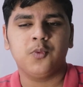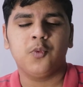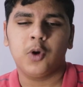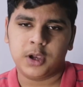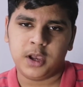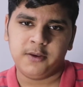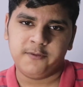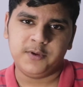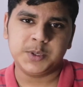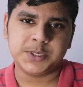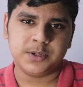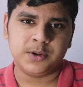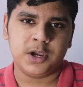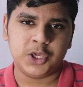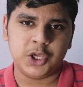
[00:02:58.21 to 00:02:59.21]
what kind of
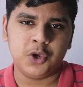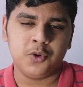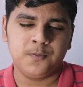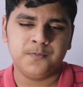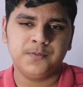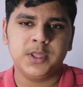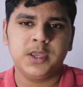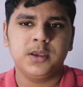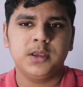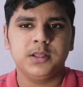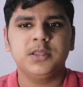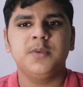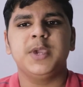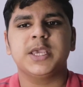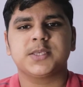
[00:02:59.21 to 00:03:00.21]
user are you.
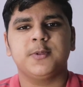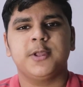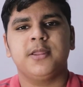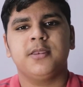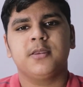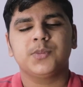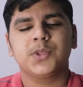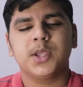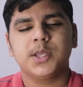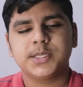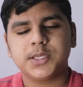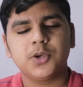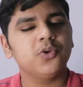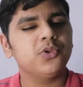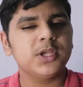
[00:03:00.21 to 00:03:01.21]
Let me explain.
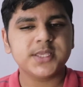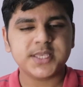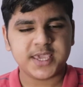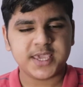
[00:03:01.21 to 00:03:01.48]
So there's the